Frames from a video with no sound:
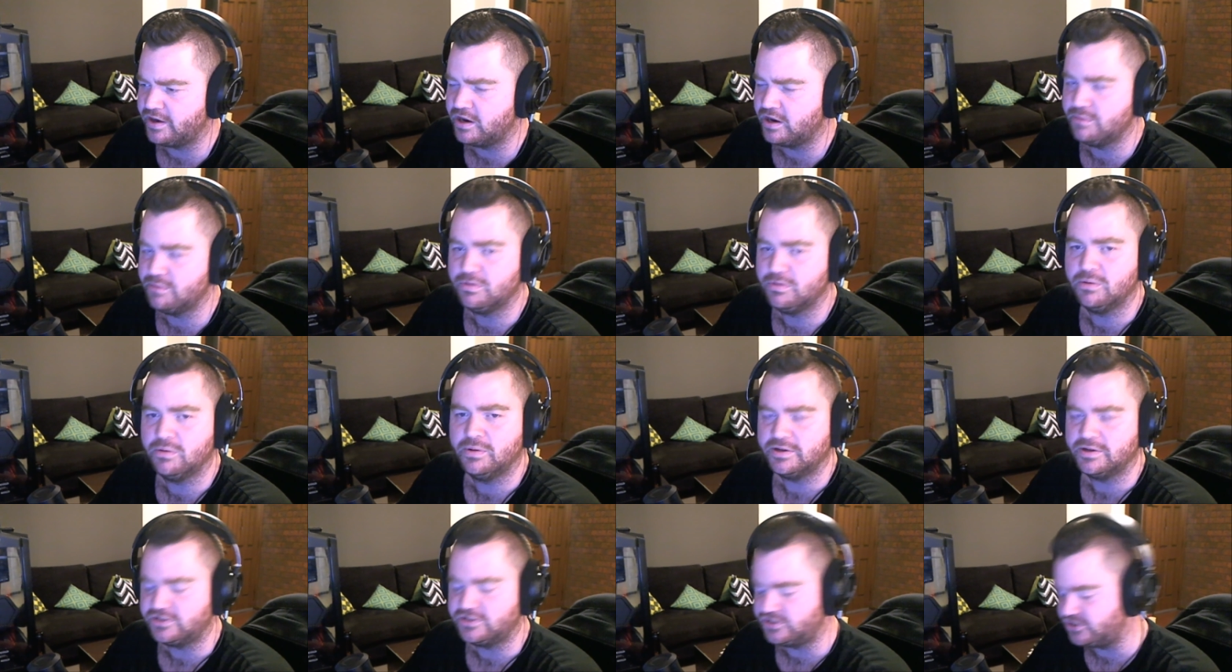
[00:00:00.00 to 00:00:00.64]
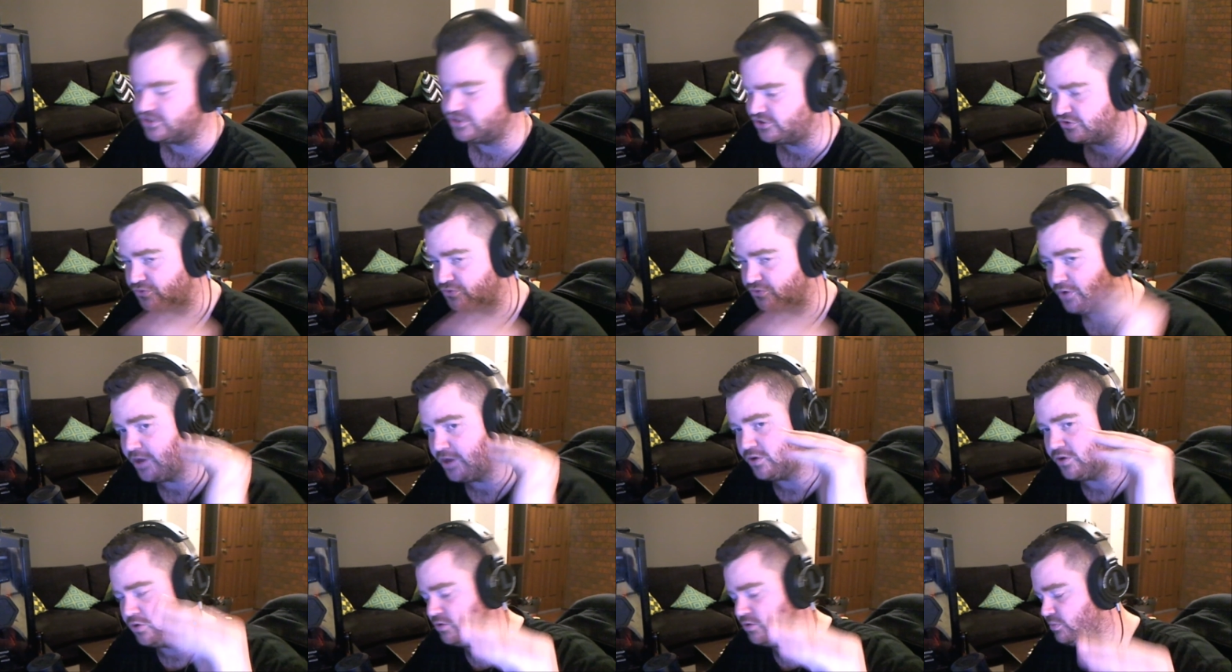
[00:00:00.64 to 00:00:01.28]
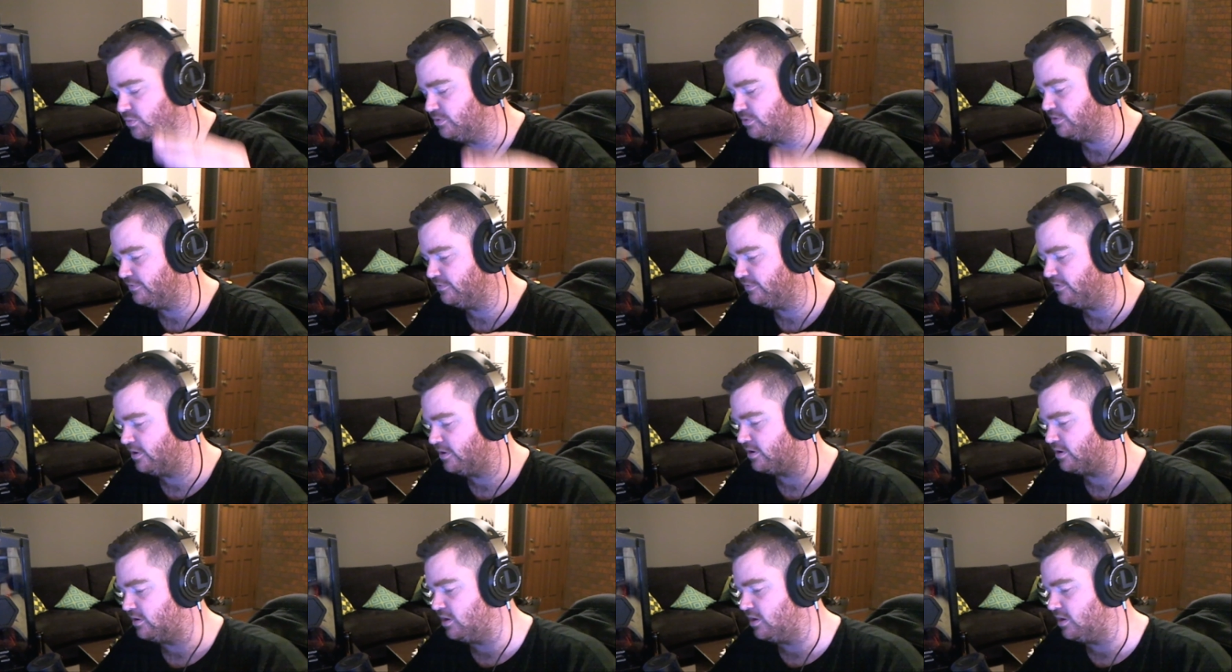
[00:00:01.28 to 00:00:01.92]
I'm like straight on it with the fucking
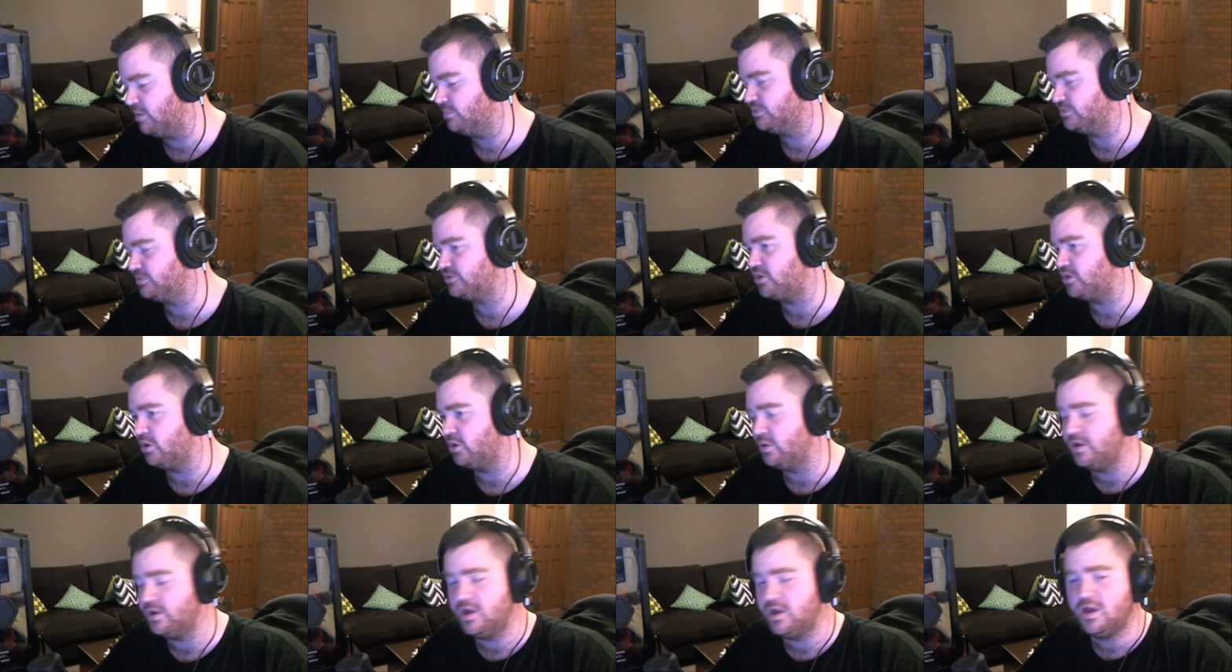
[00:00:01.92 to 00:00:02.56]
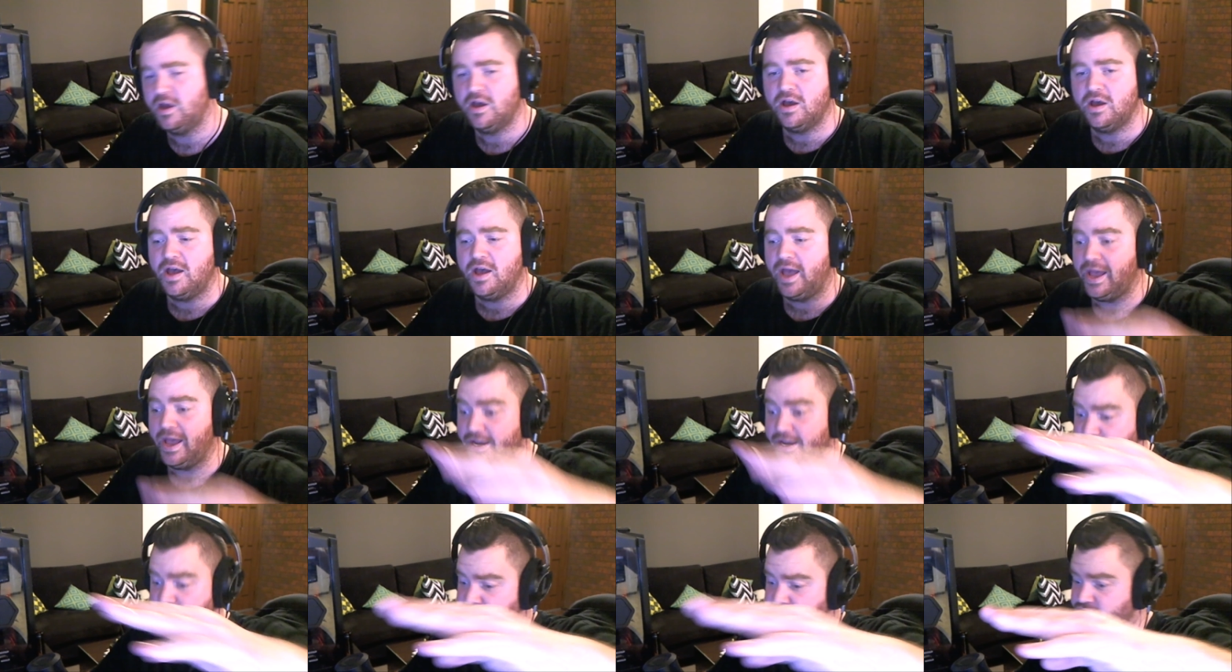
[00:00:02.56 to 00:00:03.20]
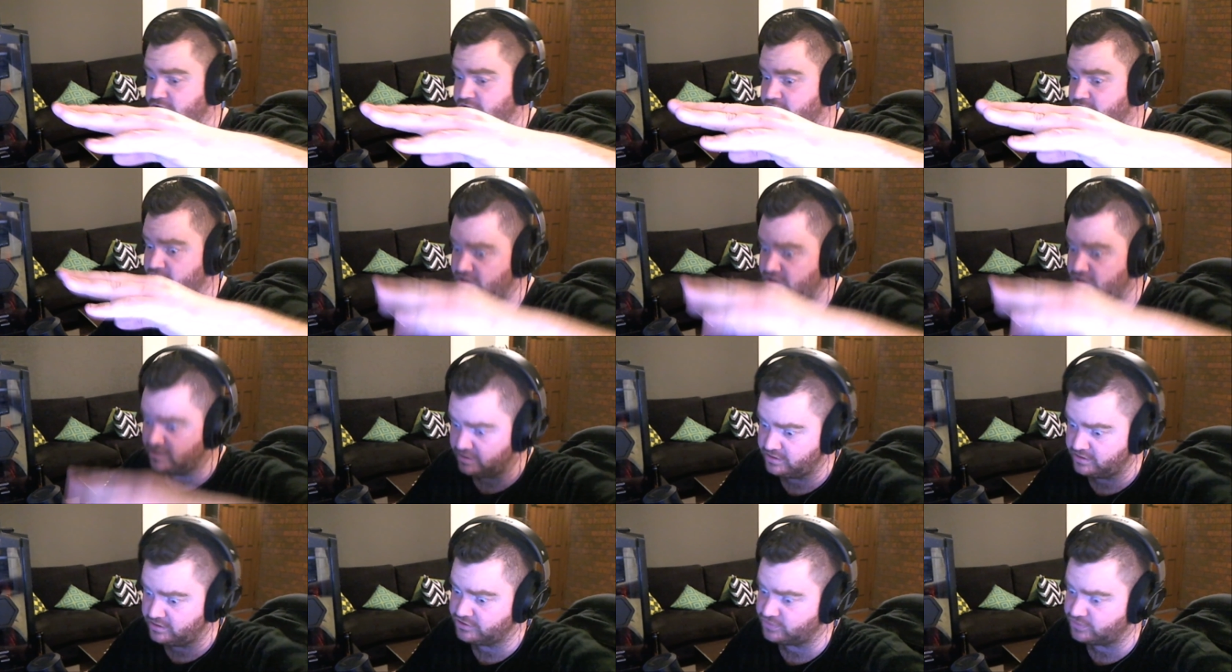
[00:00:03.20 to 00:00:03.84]
numbers going, actually,
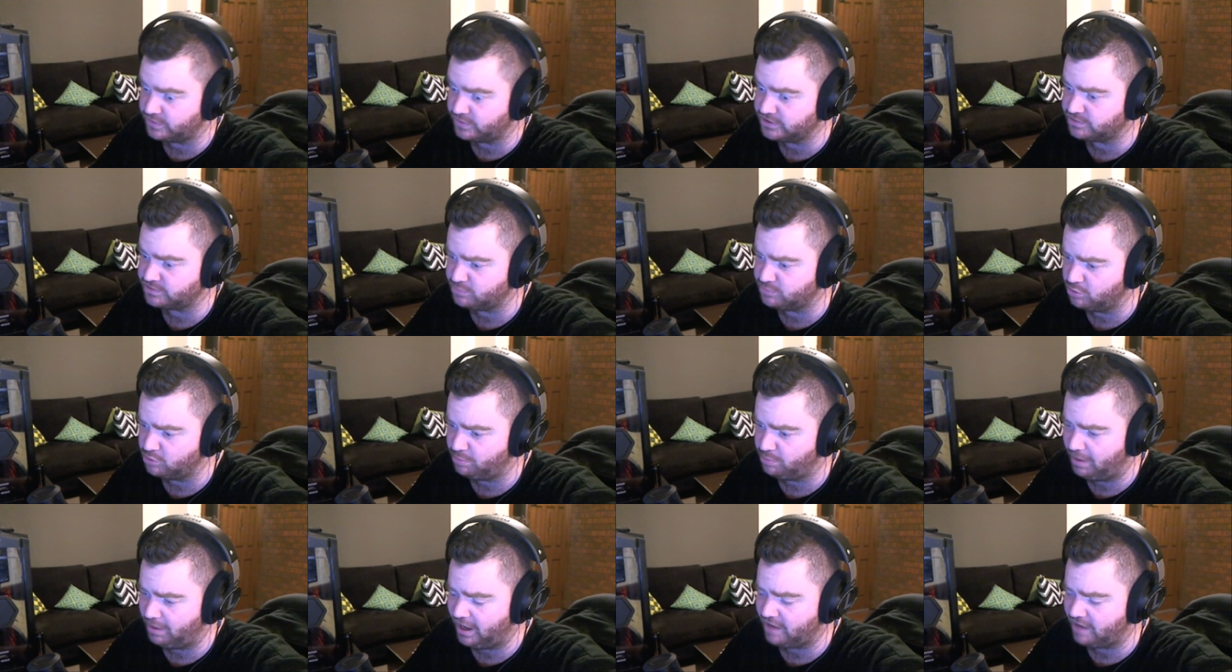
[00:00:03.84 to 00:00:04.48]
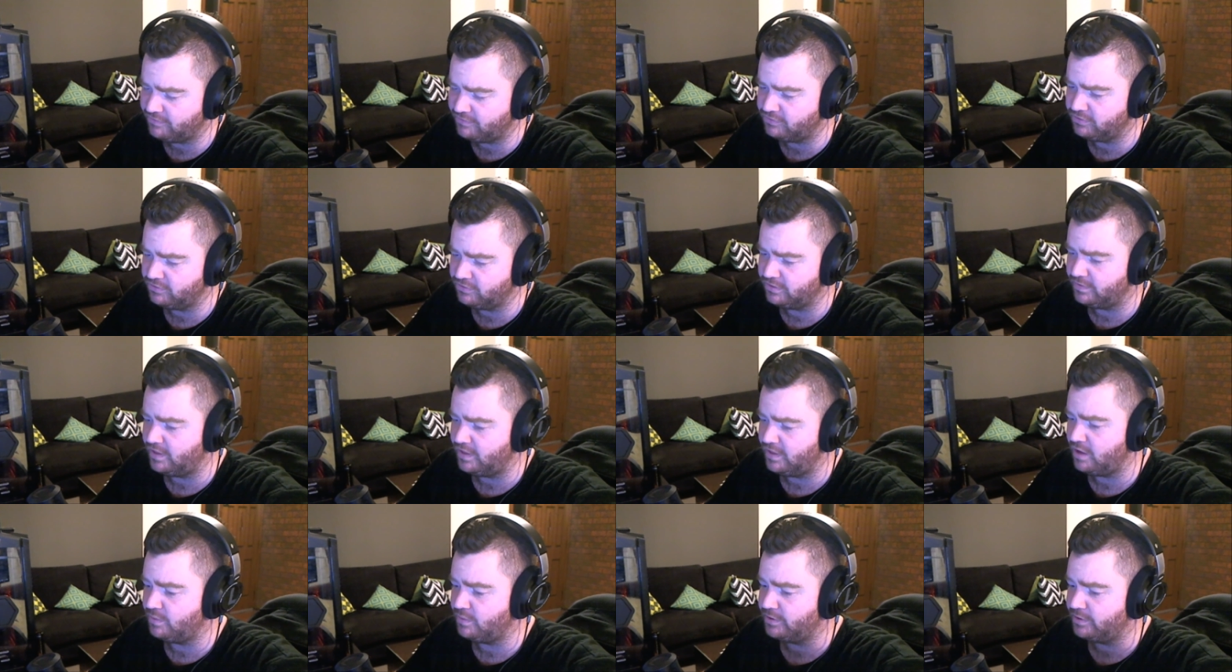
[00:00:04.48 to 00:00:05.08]
this one's more powerful than that one.